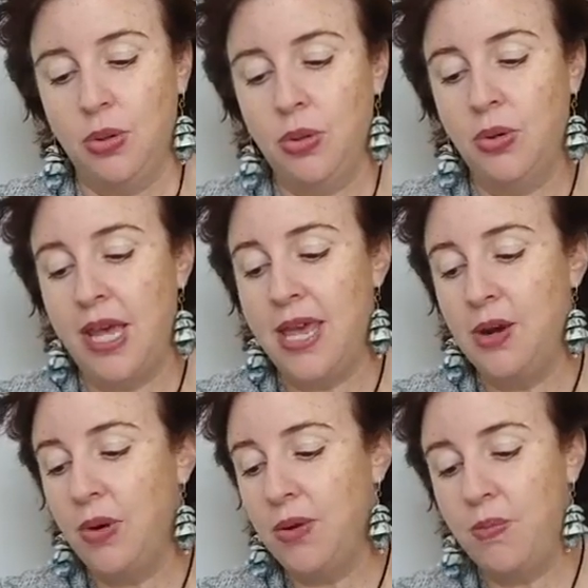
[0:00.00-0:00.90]
Oh,
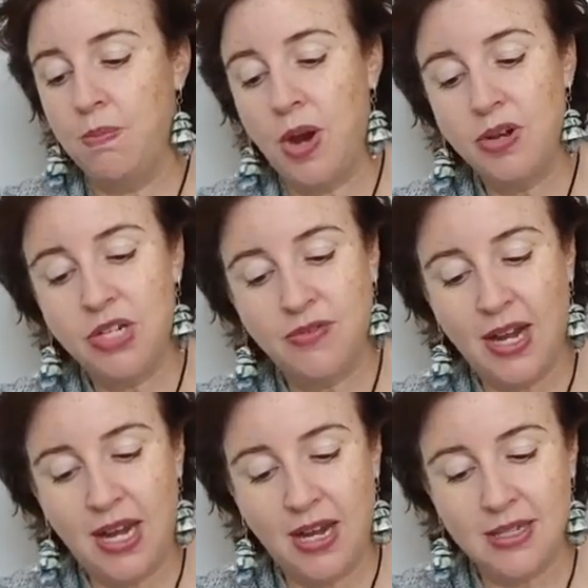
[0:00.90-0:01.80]
here we
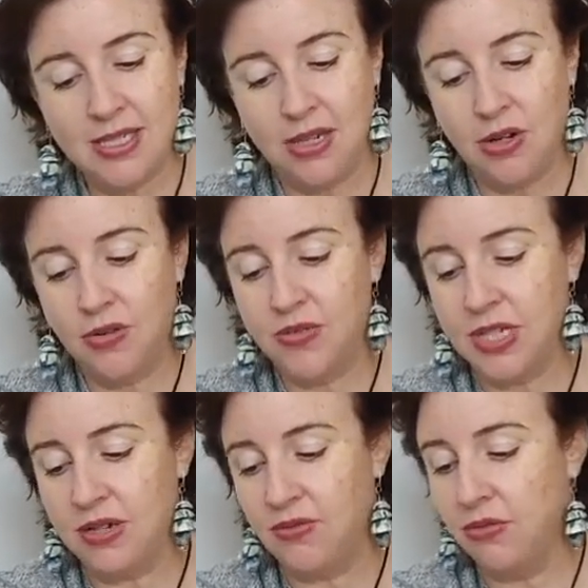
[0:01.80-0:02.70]
motivate ourselves
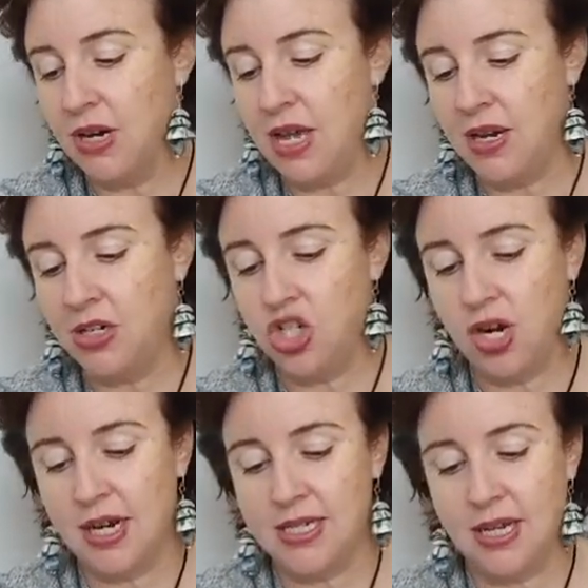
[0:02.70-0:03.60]
and re
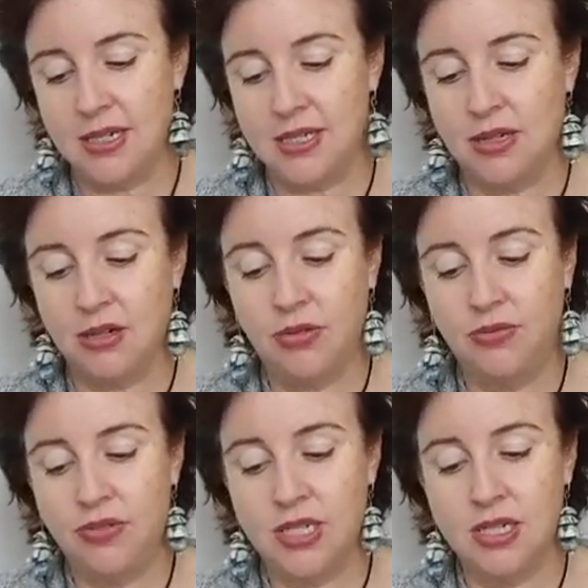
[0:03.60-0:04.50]
energize
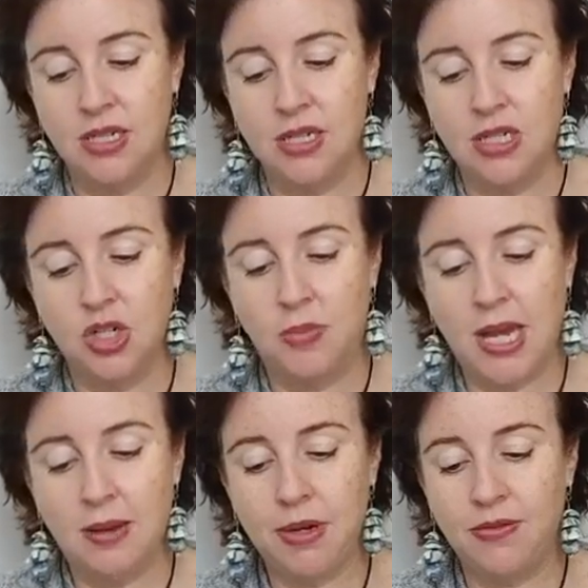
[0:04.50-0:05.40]
ourselves to be
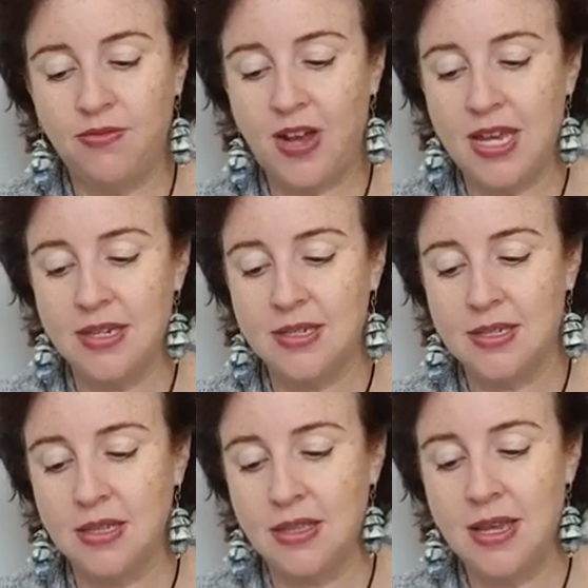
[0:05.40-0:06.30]
able to face
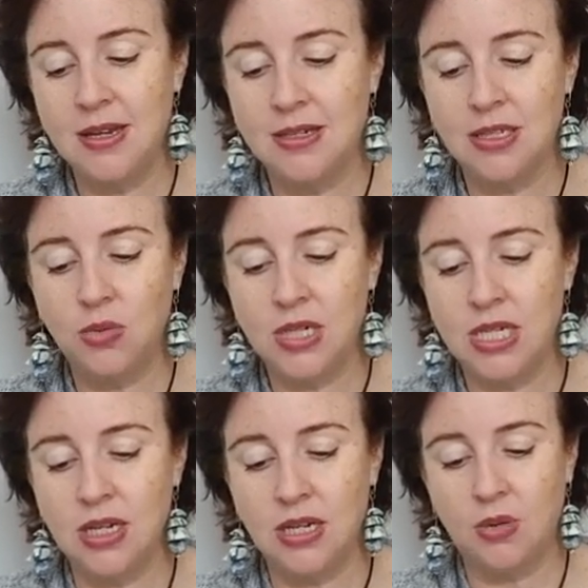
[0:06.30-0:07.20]
the things that we're
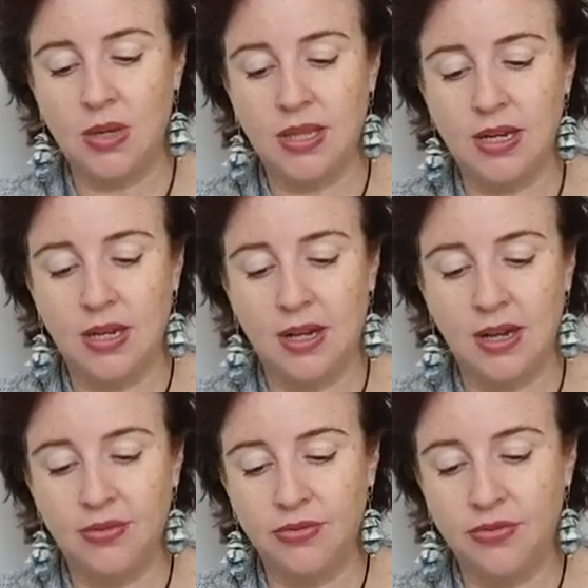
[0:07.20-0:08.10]
dealing with in
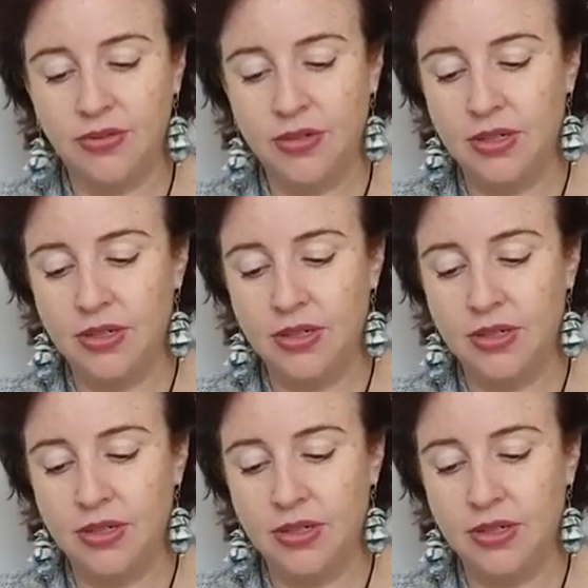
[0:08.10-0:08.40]
life,